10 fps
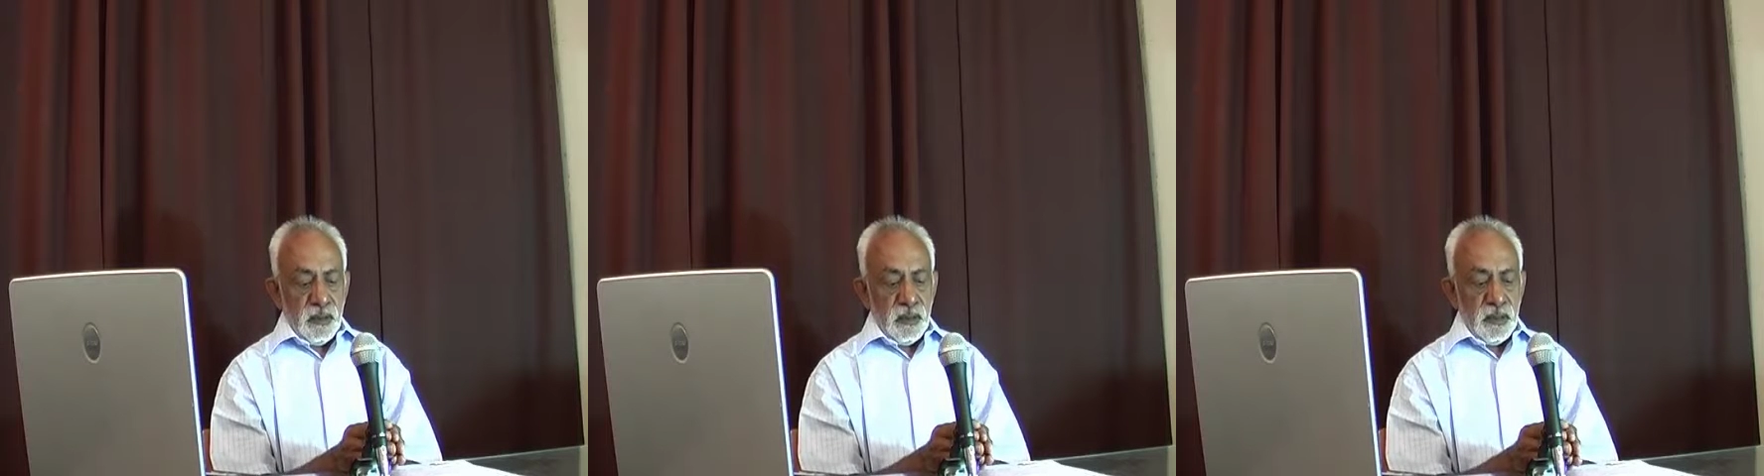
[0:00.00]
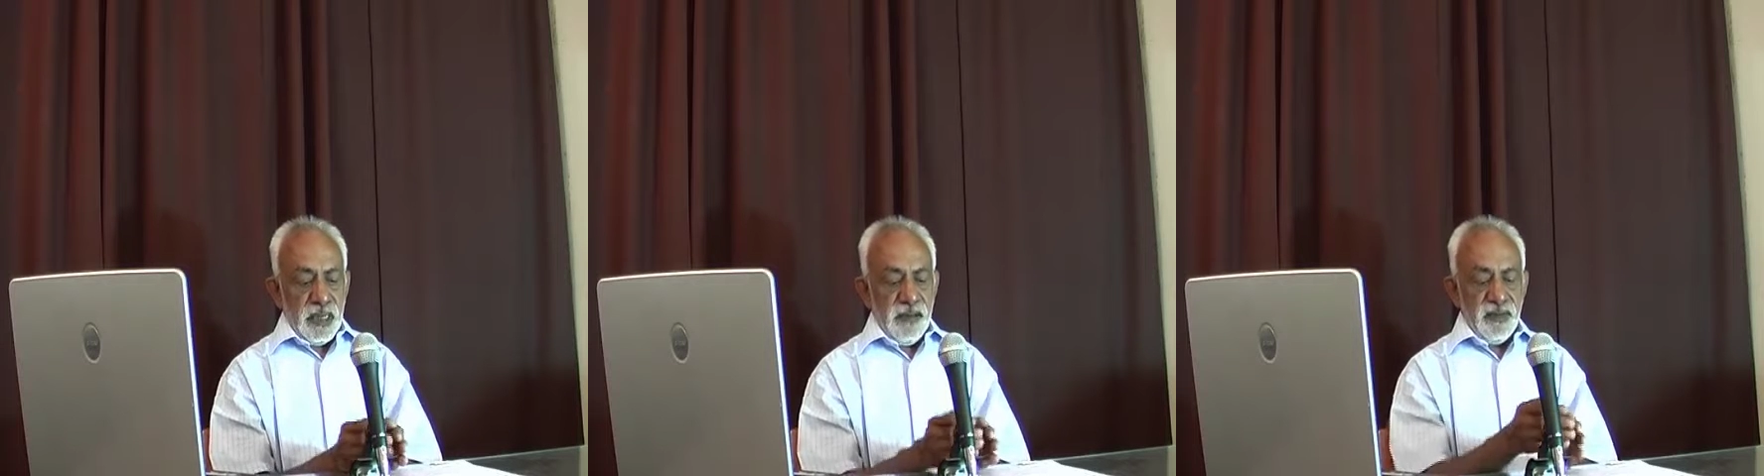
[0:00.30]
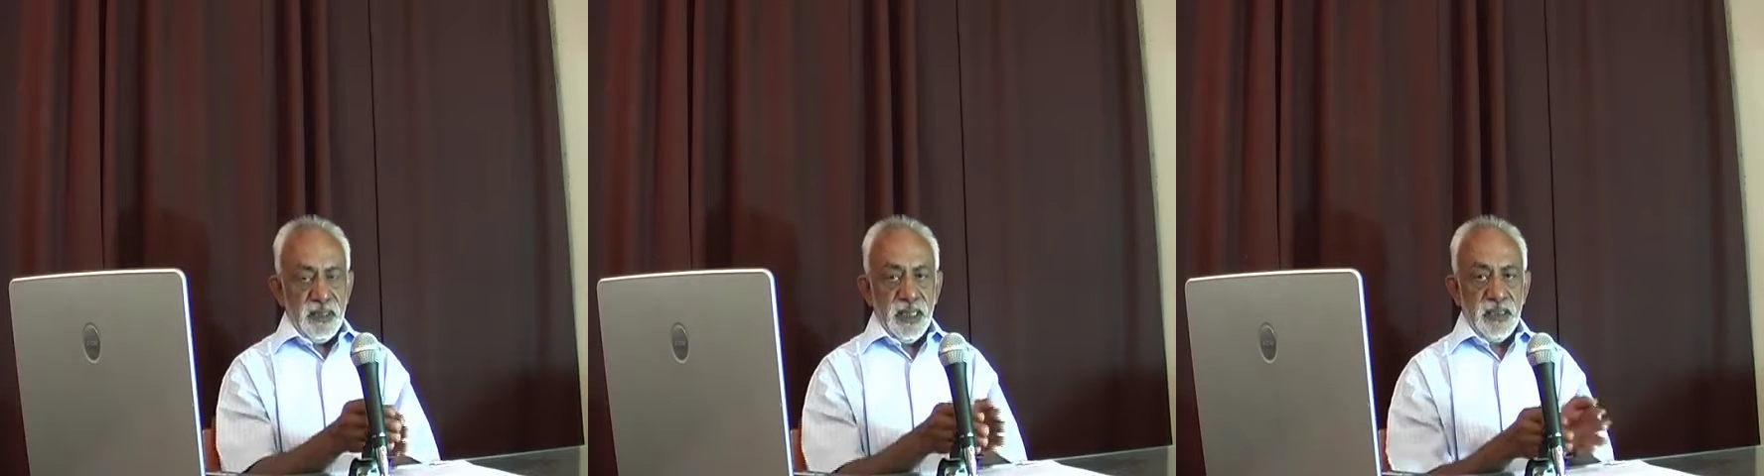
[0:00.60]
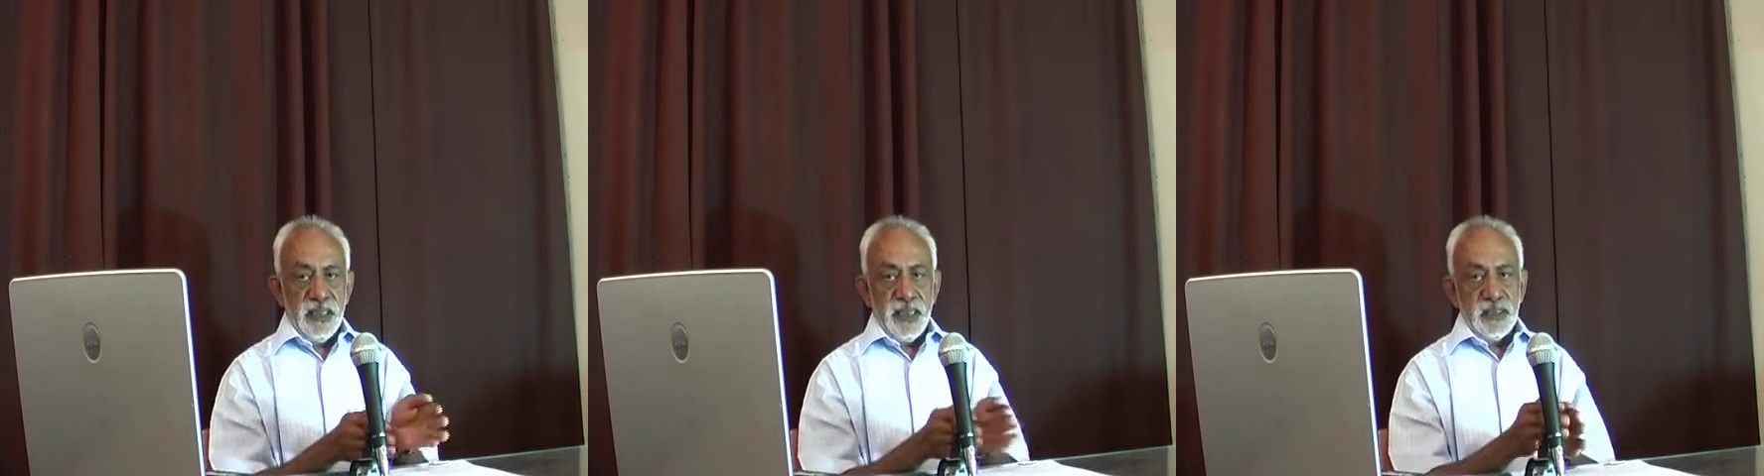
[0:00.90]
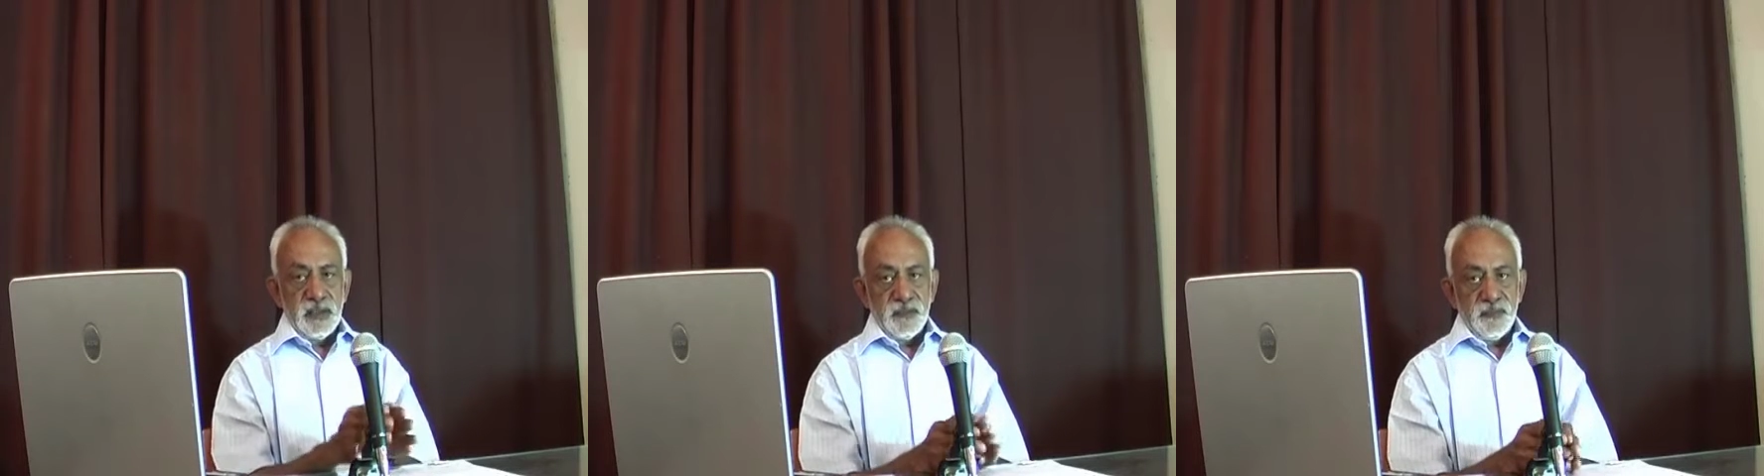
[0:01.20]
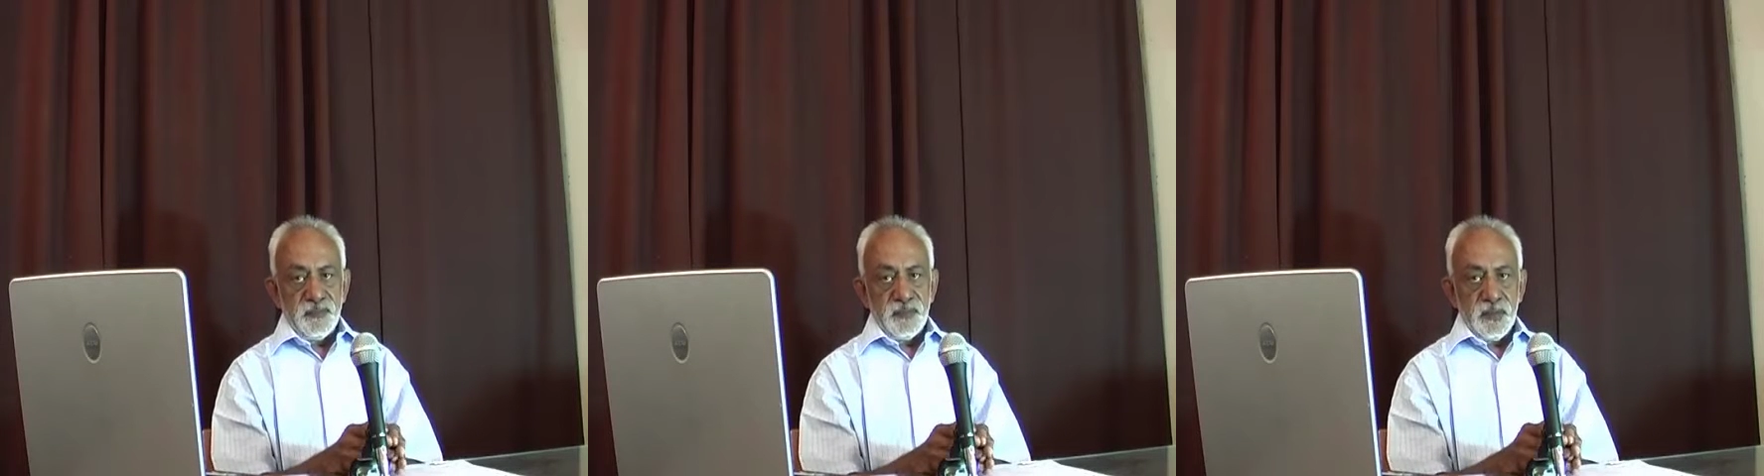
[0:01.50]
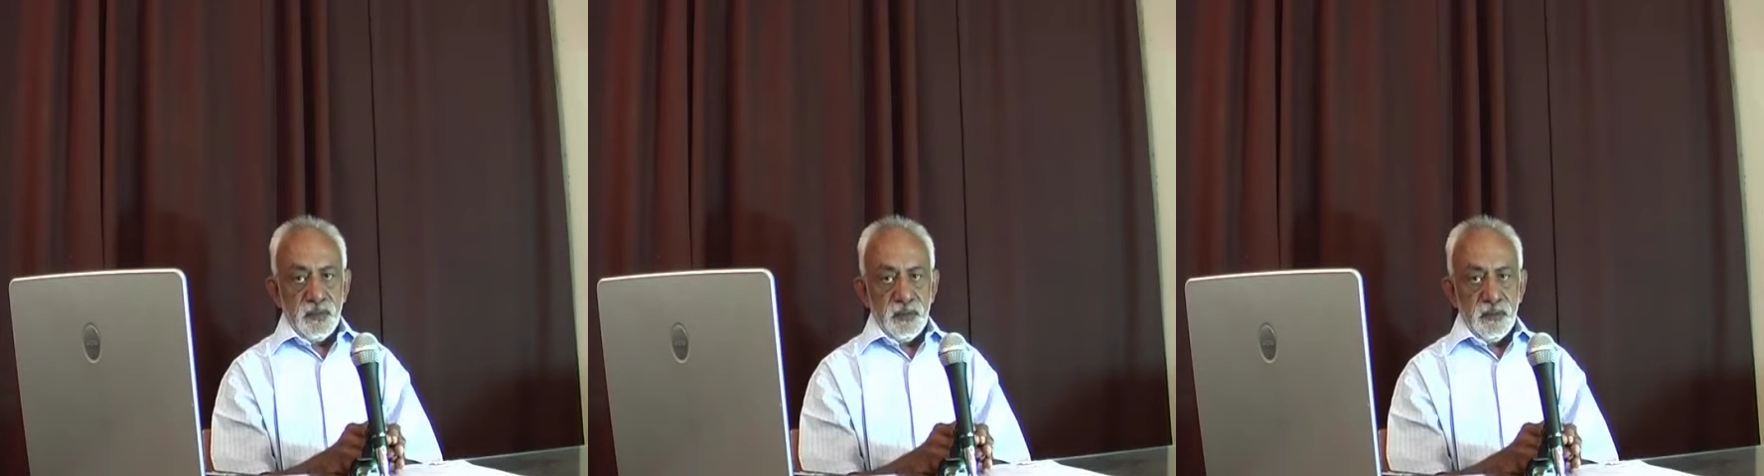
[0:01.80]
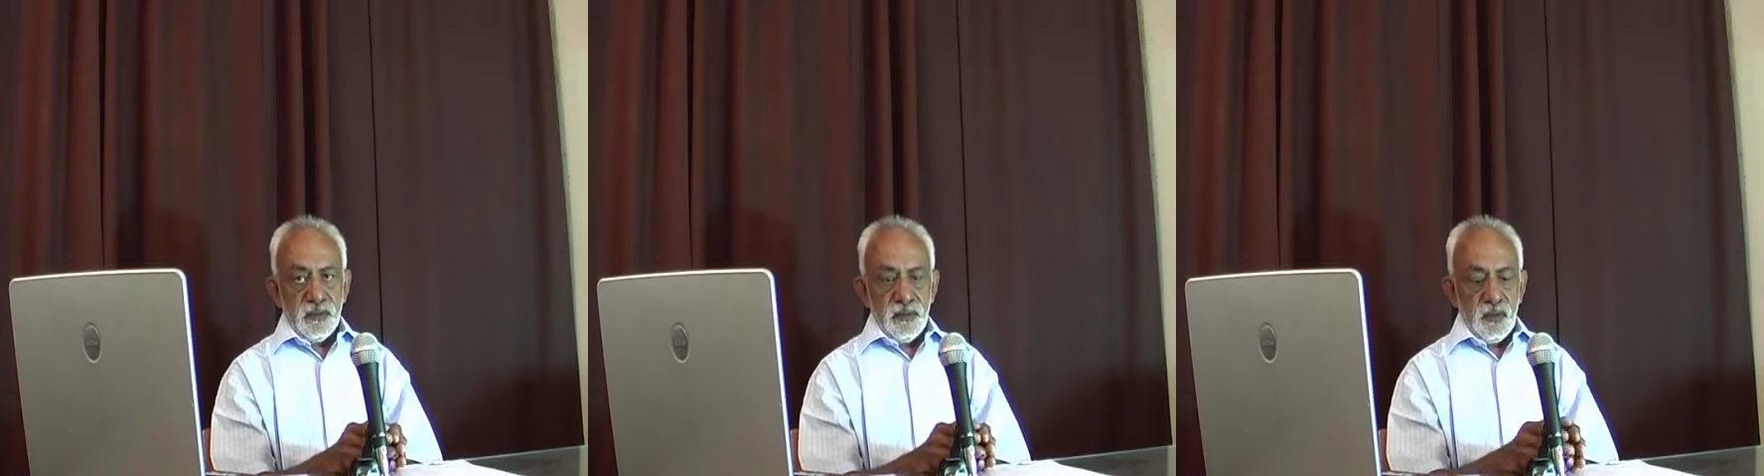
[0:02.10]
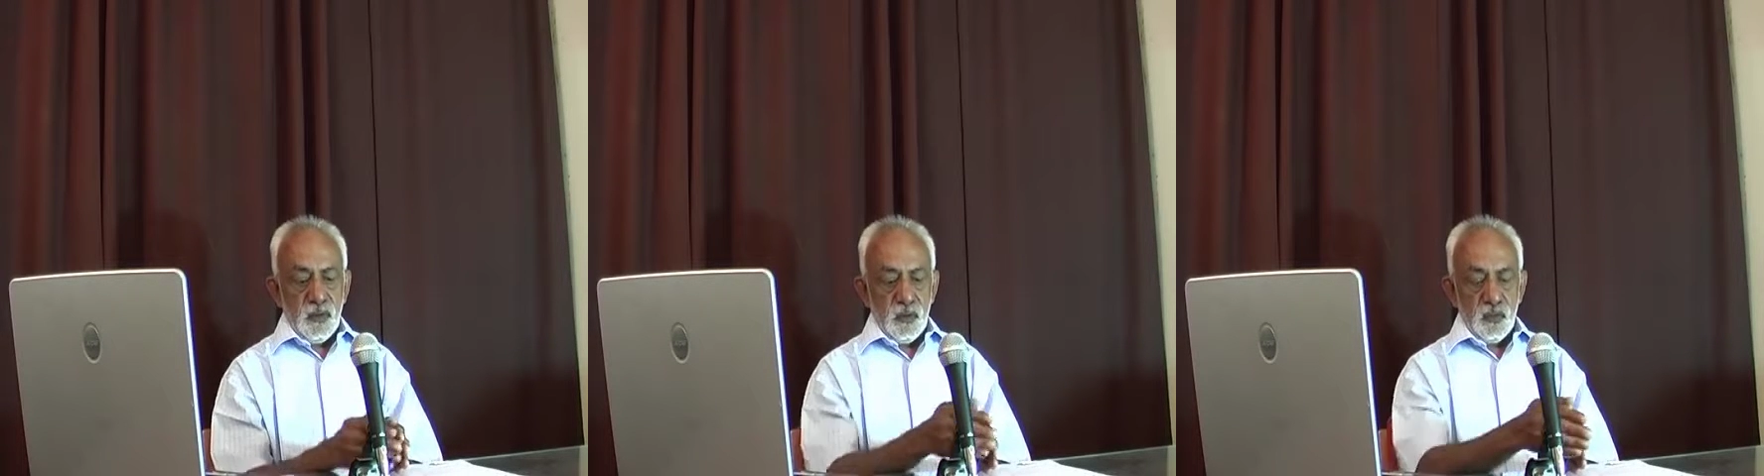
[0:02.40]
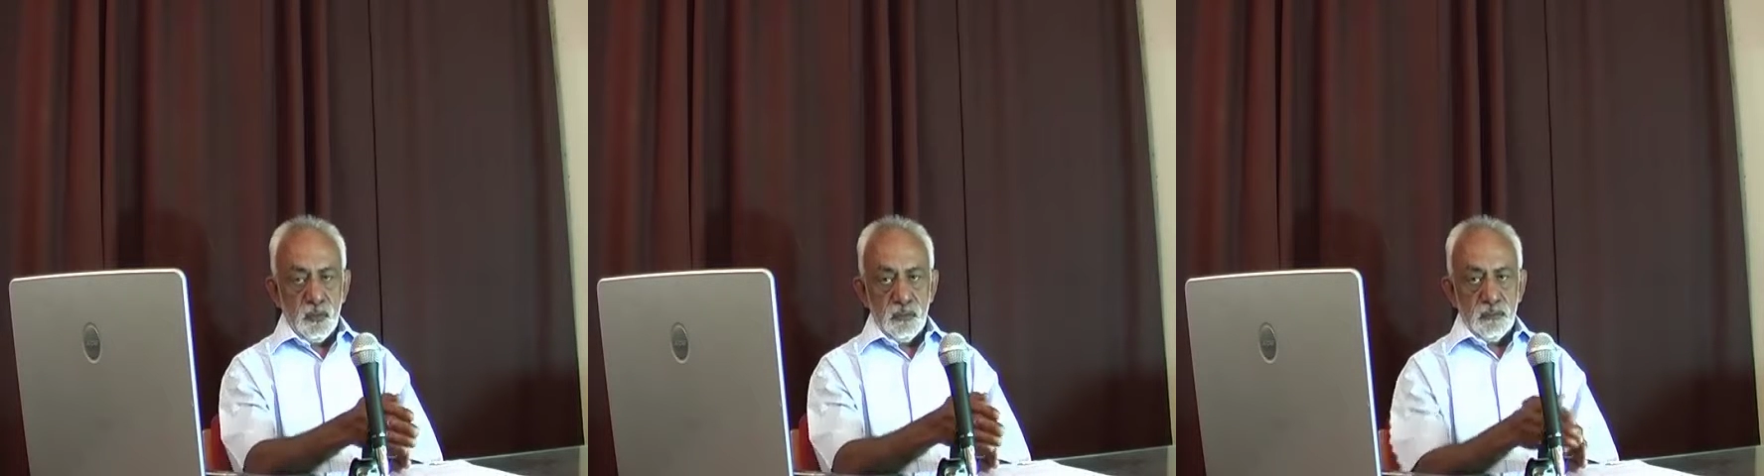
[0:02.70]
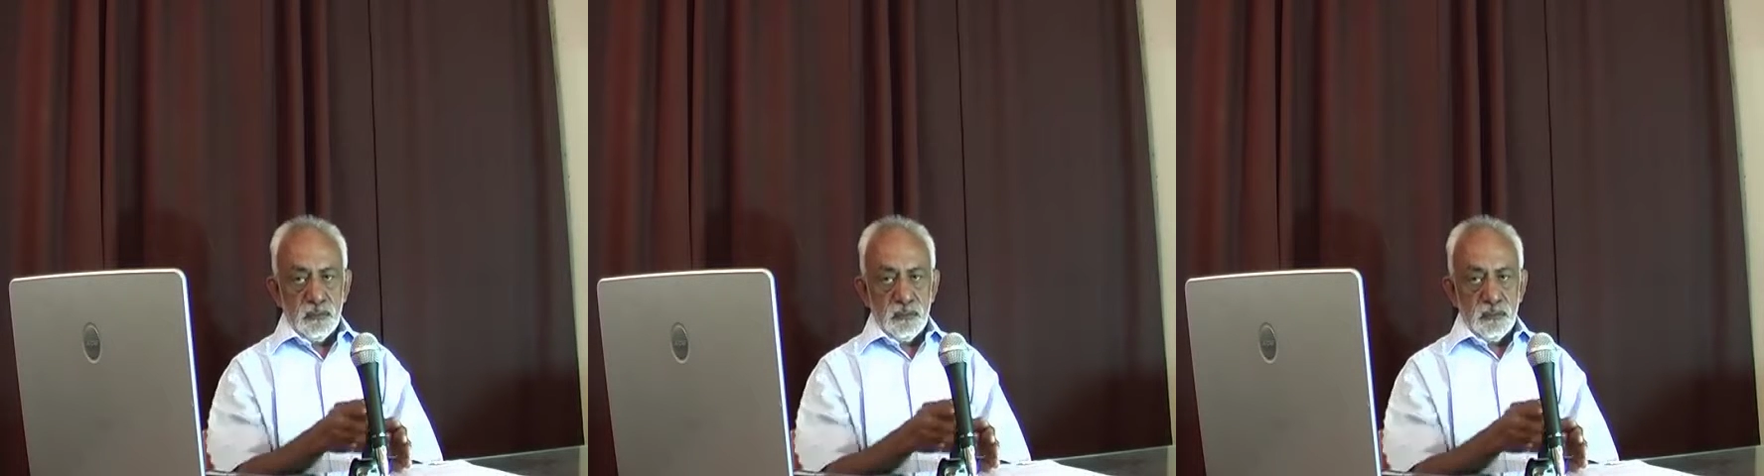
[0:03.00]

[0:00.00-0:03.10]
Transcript: Now, having done that, you